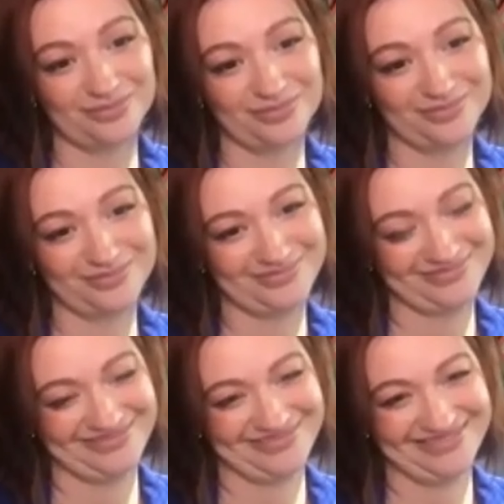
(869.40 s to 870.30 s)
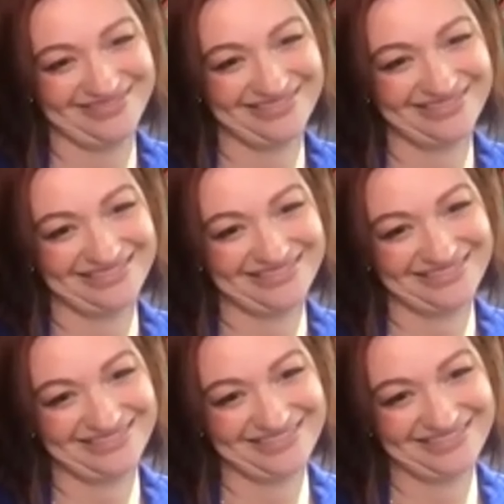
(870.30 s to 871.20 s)

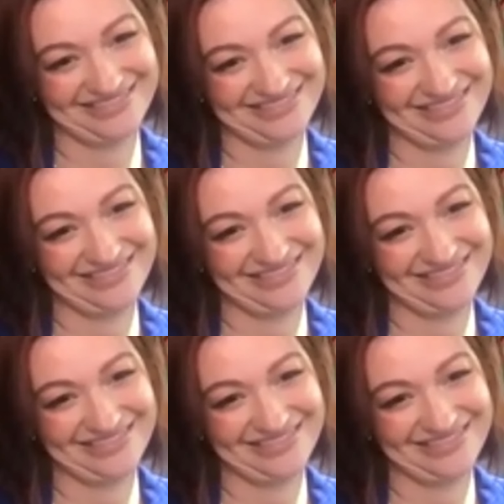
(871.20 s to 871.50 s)
[no speech]